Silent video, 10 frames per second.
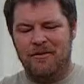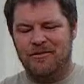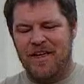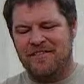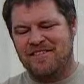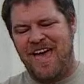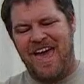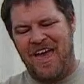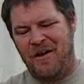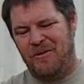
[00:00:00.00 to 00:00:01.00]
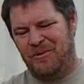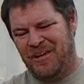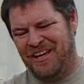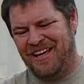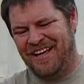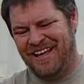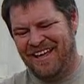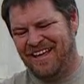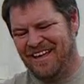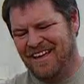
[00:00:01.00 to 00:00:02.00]
it, it was that sound.
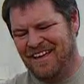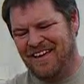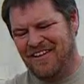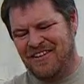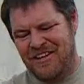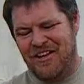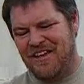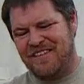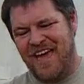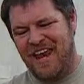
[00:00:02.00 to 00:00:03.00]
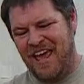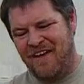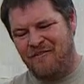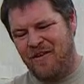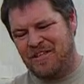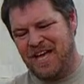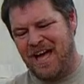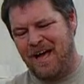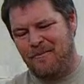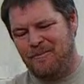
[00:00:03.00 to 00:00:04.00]
Because it does that every
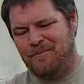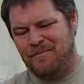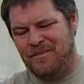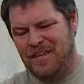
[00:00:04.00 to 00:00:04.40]
time.